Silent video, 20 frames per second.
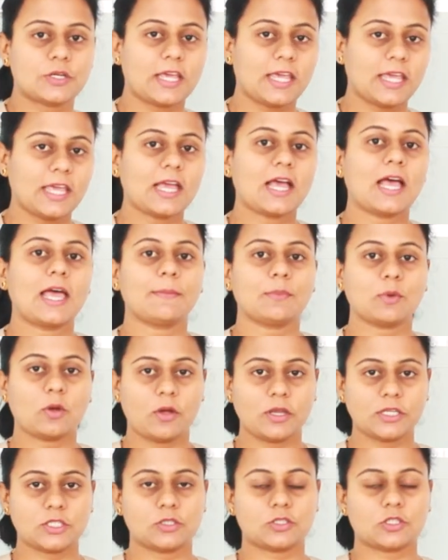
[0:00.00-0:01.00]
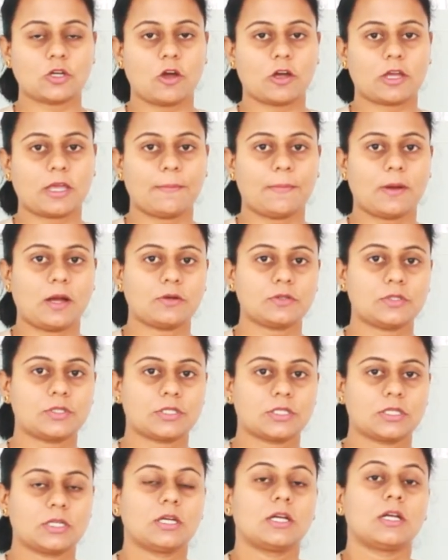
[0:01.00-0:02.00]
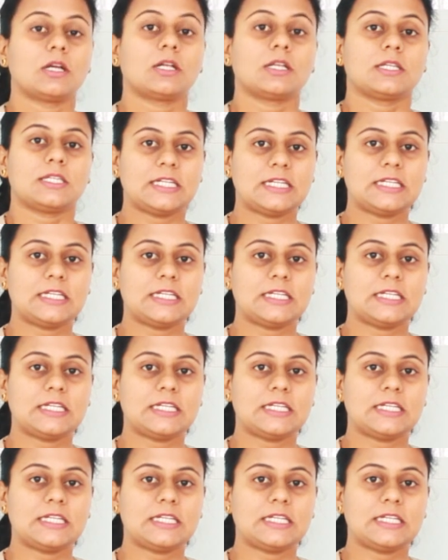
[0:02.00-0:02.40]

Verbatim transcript: Today, I am going to talk about